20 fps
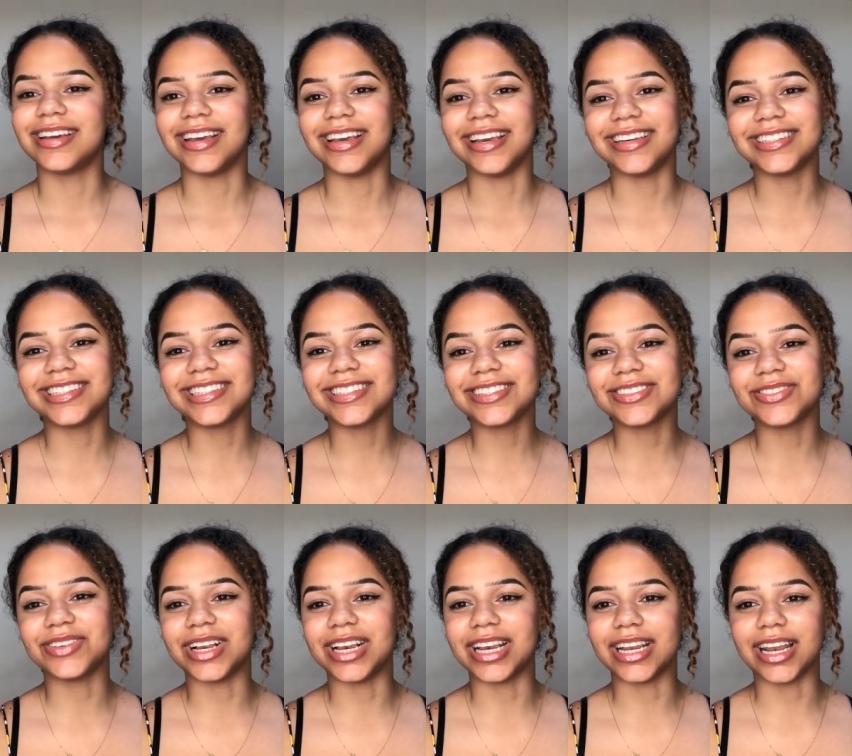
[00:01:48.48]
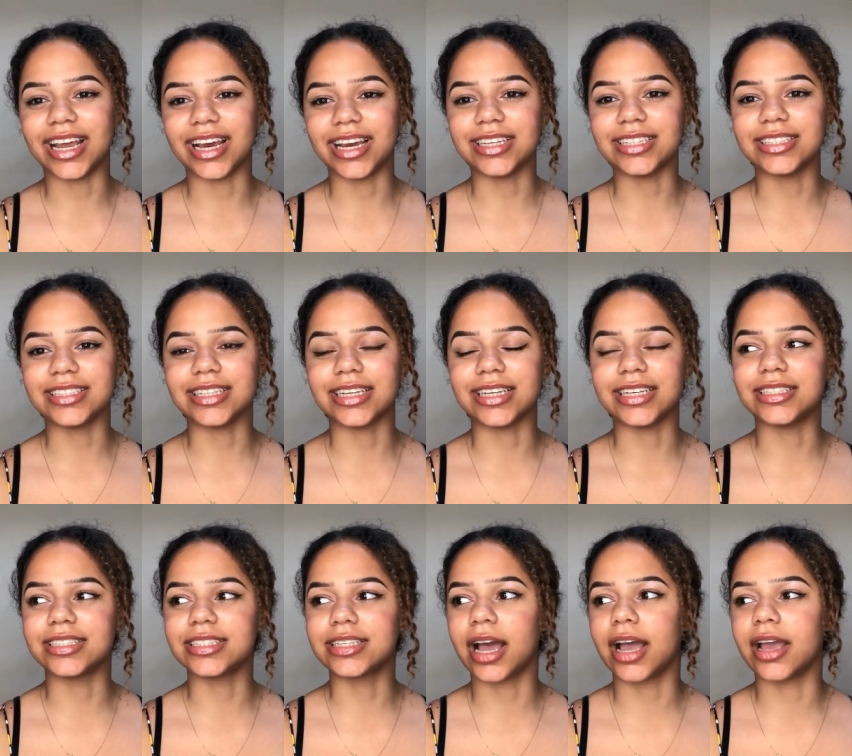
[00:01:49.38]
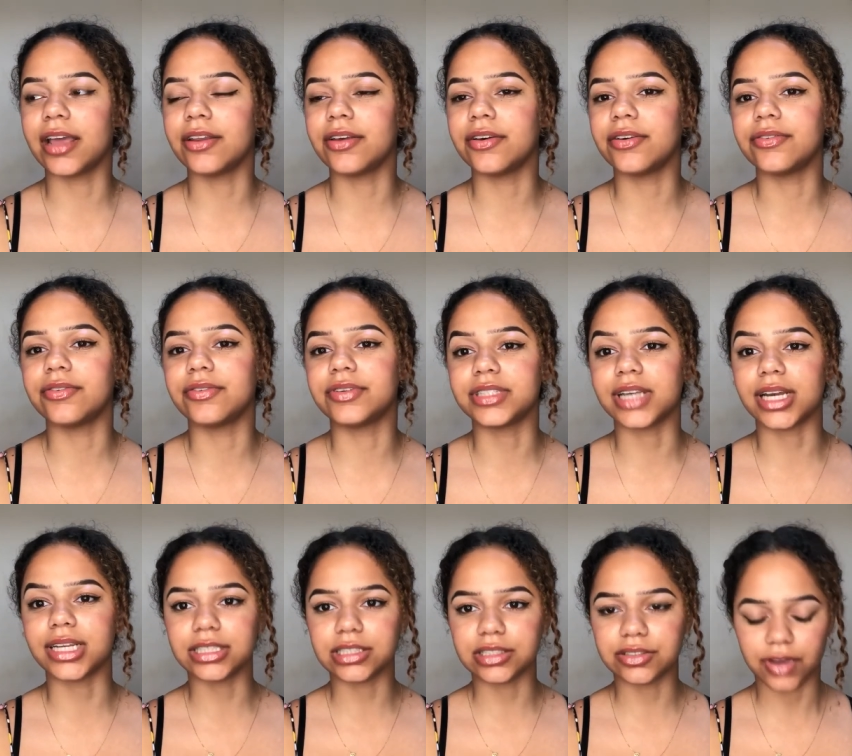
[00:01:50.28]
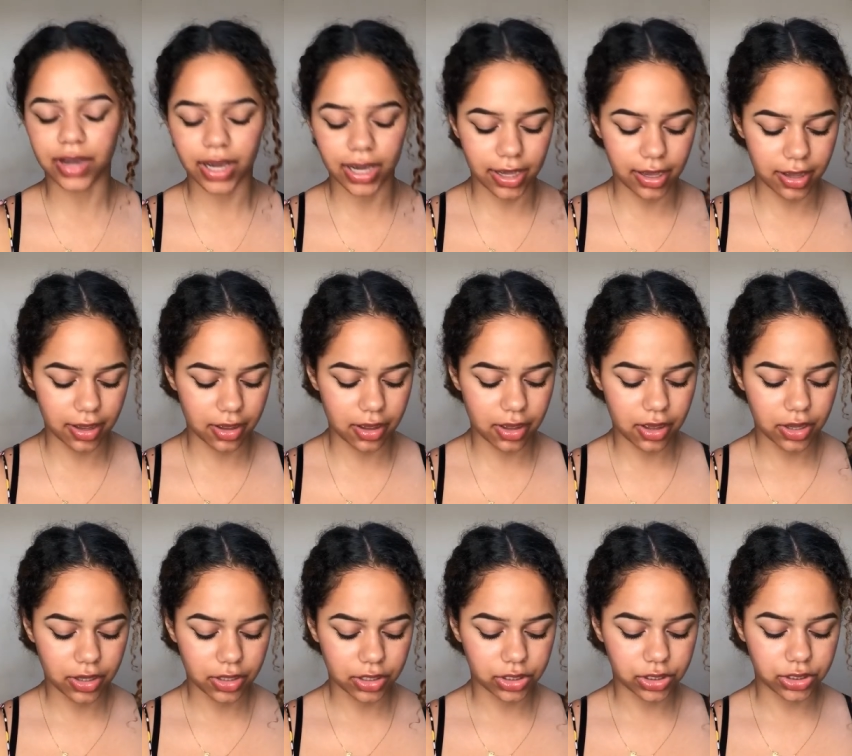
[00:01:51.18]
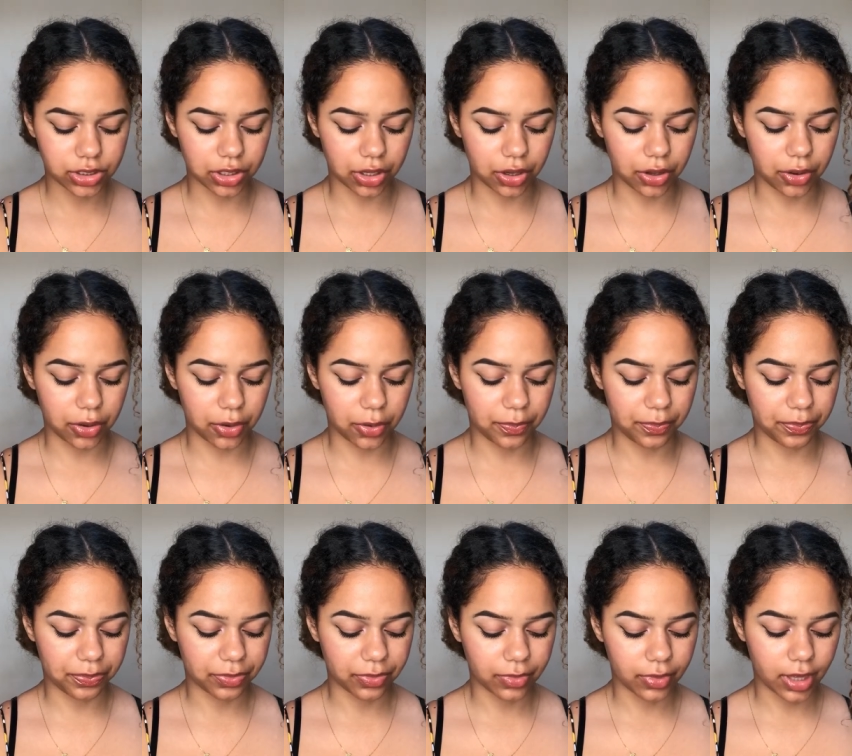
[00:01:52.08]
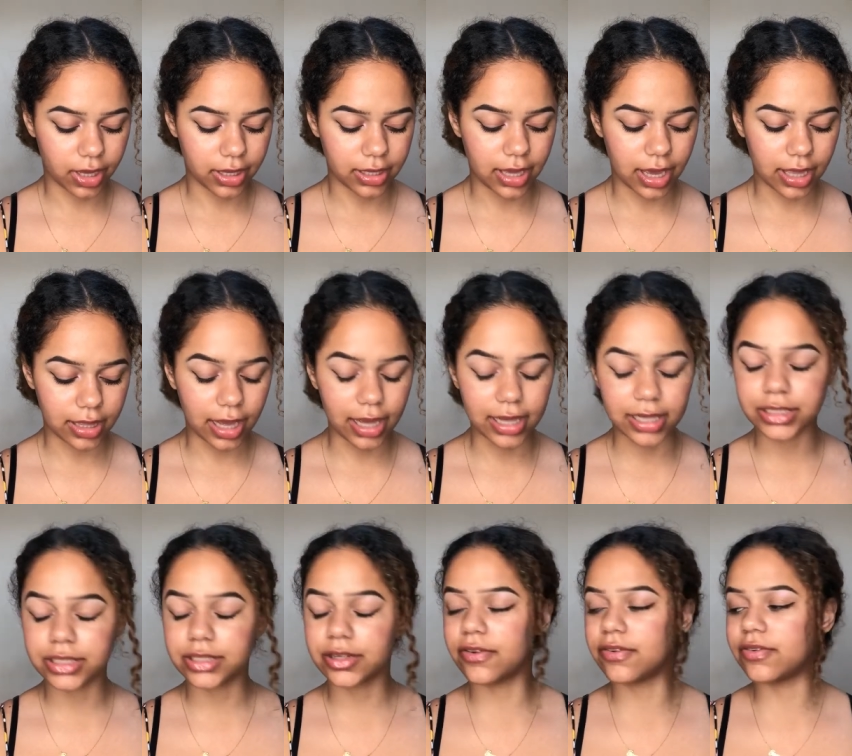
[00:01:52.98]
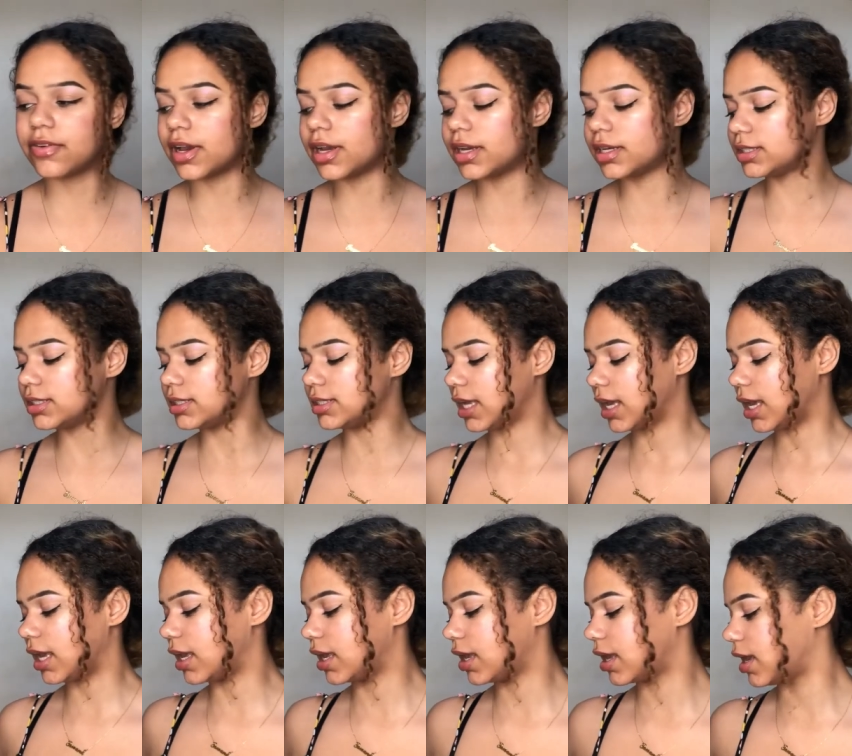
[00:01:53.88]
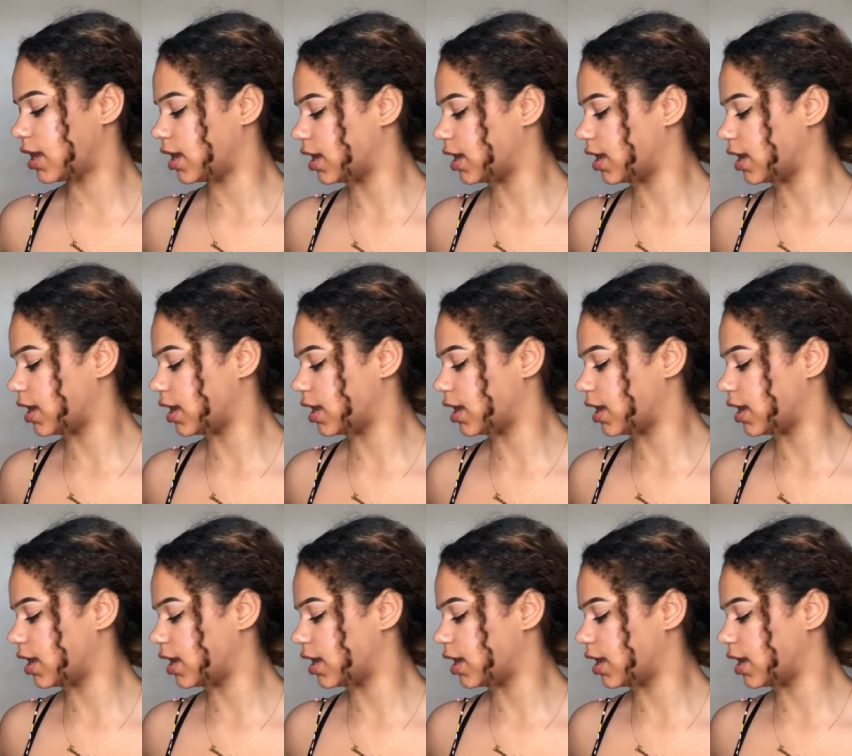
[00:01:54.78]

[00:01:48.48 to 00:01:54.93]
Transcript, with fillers: it's just really nice. It's kind of satisfying. So yeah, that is the first thing.